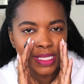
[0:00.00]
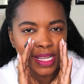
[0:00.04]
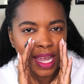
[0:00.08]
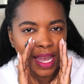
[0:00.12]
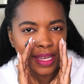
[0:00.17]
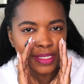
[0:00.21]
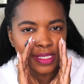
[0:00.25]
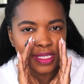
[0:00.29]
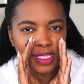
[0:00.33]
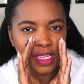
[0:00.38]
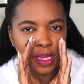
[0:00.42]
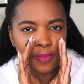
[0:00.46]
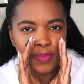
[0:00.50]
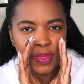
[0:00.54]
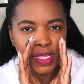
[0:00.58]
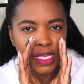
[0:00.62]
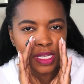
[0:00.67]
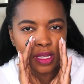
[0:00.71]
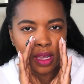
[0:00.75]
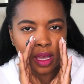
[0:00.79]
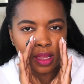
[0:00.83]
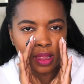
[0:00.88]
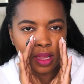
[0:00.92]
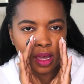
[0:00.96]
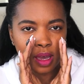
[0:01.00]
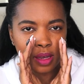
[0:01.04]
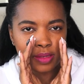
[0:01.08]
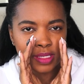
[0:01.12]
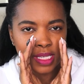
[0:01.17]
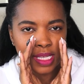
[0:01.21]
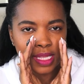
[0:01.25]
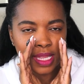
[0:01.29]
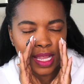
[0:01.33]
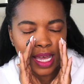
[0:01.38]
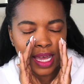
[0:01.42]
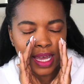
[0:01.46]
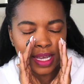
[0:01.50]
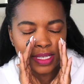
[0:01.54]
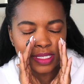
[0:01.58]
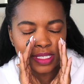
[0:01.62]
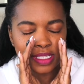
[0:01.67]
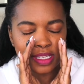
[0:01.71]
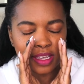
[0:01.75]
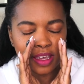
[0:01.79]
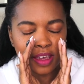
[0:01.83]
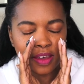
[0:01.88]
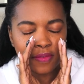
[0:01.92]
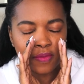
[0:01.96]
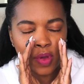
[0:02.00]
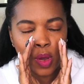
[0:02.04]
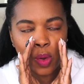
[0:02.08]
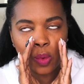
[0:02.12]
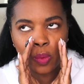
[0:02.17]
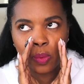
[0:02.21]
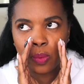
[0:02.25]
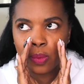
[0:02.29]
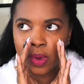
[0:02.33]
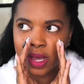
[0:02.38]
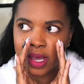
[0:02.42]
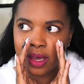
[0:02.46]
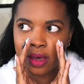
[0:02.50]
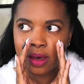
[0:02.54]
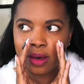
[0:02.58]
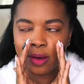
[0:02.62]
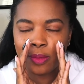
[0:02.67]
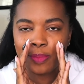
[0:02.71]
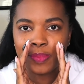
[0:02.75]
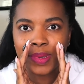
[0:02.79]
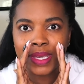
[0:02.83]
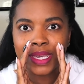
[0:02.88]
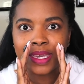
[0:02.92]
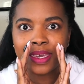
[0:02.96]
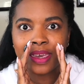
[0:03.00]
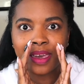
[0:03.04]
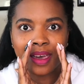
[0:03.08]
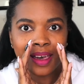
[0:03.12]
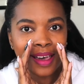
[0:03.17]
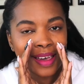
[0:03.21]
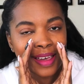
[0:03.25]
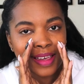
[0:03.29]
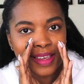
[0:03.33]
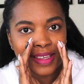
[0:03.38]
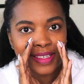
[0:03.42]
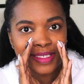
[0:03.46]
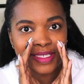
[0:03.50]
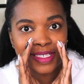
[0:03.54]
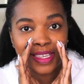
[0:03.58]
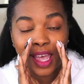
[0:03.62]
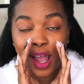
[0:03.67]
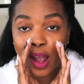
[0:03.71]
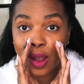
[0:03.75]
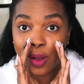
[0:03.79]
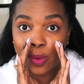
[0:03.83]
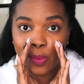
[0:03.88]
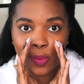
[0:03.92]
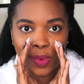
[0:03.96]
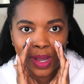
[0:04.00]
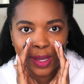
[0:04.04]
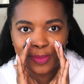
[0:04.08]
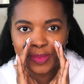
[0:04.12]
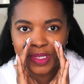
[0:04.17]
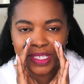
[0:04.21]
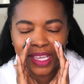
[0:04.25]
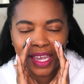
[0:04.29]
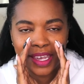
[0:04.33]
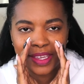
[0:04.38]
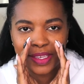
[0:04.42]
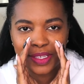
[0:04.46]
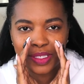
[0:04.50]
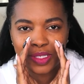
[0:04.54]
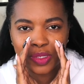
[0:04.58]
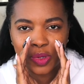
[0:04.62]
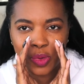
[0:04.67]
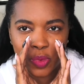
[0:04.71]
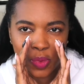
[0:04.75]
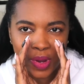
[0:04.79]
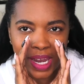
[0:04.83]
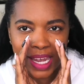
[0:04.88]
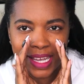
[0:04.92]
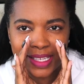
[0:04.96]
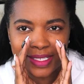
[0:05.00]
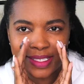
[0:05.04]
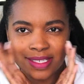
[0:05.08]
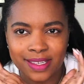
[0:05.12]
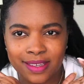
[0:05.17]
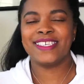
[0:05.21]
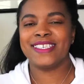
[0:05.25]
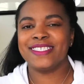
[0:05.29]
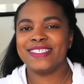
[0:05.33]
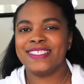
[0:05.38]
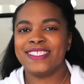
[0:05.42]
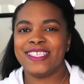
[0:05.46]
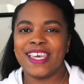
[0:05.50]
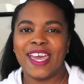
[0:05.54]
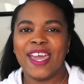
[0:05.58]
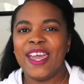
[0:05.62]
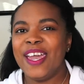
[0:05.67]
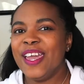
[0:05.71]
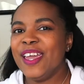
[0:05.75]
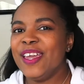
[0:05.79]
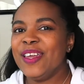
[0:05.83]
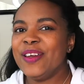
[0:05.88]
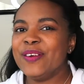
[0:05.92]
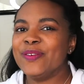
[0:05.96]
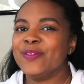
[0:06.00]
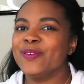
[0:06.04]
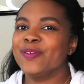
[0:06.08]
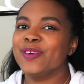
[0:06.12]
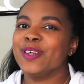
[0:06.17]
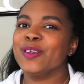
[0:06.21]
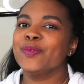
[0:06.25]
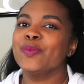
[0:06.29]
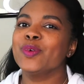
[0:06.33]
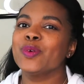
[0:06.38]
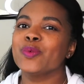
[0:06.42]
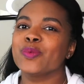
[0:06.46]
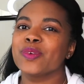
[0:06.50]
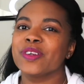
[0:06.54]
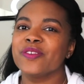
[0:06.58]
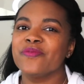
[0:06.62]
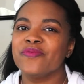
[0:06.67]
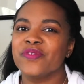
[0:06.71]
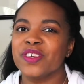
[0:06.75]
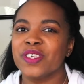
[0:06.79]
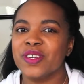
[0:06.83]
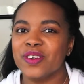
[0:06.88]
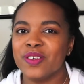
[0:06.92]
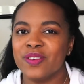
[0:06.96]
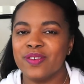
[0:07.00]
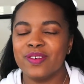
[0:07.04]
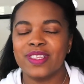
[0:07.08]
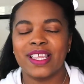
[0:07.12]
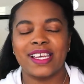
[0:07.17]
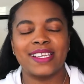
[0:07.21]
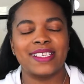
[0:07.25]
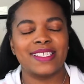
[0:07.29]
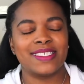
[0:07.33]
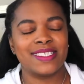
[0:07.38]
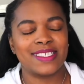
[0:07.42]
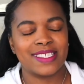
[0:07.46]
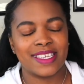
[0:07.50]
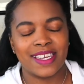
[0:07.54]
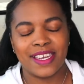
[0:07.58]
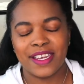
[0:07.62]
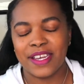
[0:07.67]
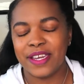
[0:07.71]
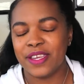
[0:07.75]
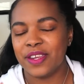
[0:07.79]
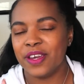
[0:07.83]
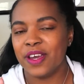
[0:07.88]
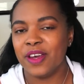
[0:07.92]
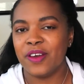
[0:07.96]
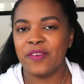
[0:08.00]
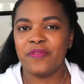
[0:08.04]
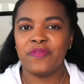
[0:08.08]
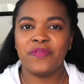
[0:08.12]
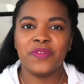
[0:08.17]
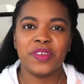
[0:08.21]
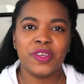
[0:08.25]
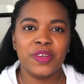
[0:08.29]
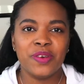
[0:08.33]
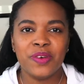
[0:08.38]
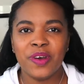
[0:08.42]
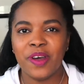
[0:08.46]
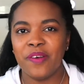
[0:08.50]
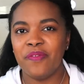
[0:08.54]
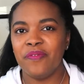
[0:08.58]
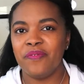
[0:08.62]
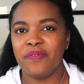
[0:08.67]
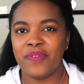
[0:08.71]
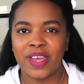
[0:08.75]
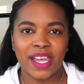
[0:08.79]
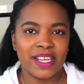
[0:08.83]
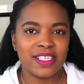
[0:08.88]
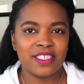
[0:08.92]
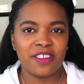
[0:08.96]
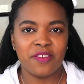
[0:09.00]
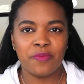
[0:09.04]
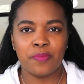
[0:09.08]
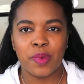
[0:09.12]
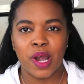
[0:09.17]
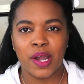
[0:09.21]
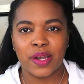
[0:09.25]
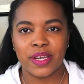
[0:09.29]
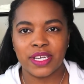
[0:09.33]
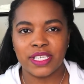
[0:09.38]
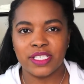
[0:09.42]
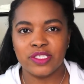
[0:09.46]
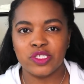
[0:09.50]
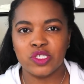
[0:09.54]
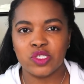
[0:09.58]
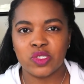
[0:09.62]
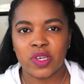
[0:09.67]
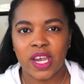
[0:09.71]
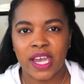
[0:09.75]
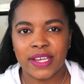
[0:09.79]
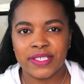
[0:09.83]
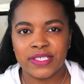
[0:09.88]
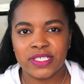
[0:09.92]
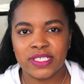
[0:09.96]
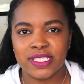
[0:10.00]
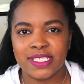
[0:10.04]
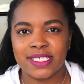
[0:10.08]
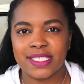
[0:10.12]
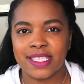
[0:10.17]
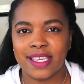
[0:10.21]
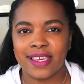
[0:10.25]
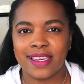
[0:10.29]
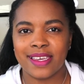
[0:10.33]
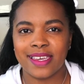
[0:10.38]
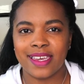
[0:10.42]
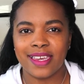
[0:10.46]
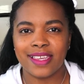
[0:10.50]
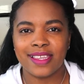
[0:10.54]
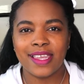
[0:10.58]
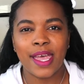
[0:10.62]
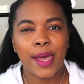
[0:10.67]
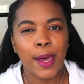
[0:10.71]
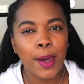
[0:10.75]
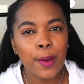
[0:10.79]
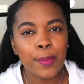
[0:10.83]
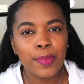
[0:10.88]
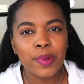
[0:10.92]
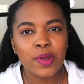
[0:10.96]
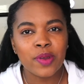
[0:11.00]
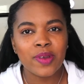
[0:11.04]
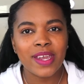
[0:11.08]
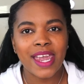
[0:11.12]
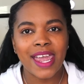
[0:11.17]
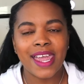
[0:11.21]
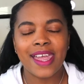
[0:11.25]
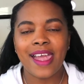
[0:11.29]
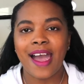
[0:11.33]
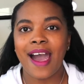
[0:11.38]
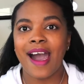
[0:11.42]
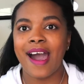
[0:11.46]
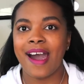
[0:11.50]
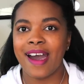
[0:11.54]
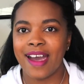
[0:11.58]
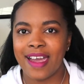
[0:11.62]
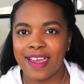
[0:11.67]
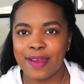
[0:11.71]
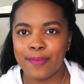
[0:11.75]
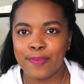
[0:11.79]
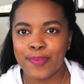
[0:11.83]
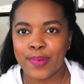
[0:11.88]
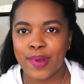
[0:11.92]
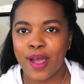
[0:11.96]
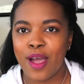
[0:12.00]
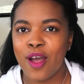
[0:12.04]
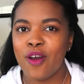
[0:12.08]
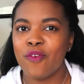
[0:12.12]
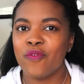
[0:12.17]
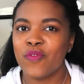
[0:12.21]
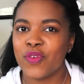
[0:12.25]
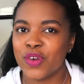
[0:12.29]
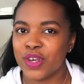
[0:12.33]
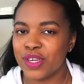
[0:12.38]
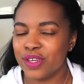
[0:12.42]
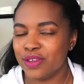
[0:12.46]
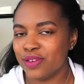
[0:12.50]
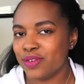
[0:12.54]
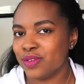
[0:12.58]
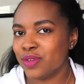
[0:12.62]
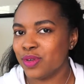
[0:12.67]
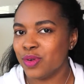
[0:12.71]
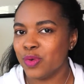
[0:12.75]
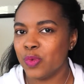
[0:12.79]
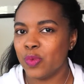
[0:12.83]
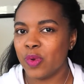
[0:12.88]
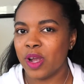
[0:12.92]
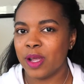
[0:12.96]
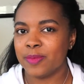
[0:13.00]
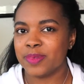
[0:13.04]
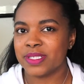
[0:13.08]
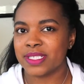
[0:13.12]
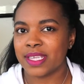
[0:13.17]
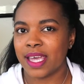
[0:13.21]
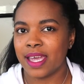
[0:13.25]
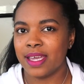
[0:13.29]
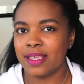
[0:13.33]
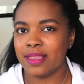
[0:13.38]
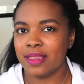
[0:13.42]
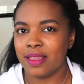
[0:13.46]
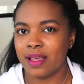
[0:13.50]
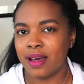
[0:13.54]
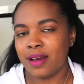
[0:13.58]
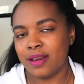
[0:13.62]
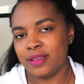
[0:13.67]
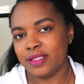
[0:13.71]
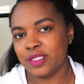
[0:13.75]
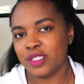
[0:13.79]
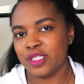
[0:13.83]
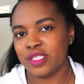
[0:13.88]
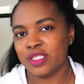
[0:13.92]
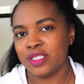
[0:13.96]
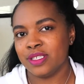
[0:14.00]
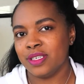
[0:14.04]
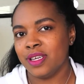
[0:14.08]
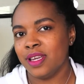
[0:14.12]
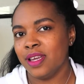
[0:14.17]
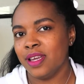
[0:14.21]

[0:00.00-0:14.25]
not something along the lines of, well, because our website is great. Today, we will review, like I said, a few effective marketing strategies that can help create hype for your new website launch.